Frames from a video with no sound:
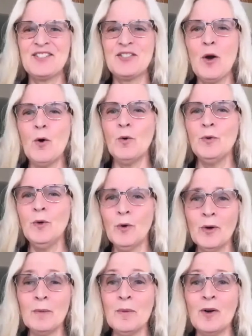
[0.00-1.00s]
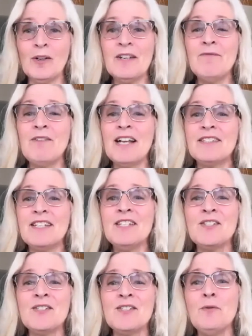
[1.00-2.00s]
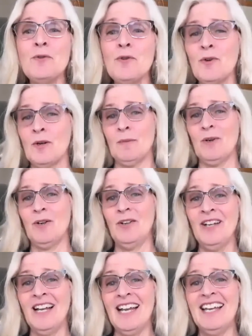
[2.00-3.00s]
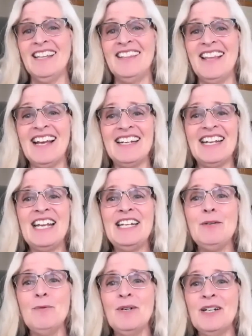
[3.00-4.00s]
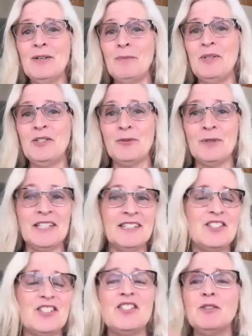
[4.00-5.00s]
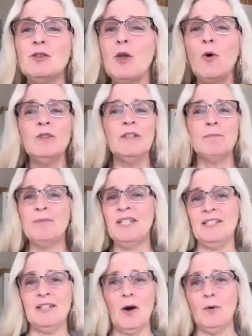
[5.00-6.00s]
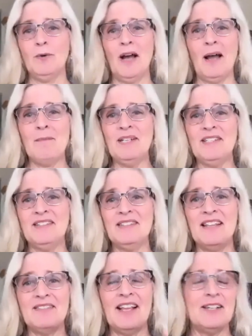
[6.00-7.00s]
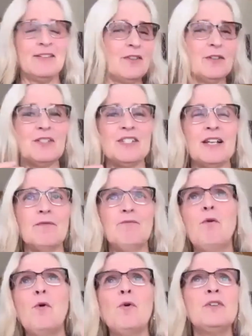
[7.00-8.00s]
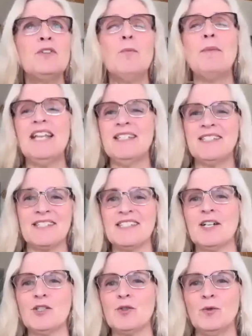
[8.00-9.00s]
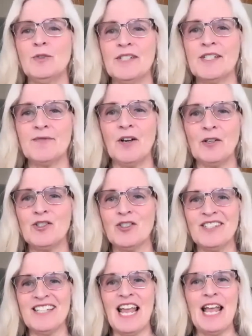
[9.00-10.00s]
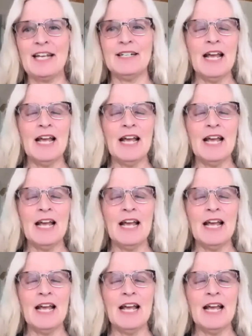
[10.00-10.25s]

So normal. In fact, it's so normal that anywhere between just low libido, I mean, that there's like 4 domains of sexual dysfunctions, and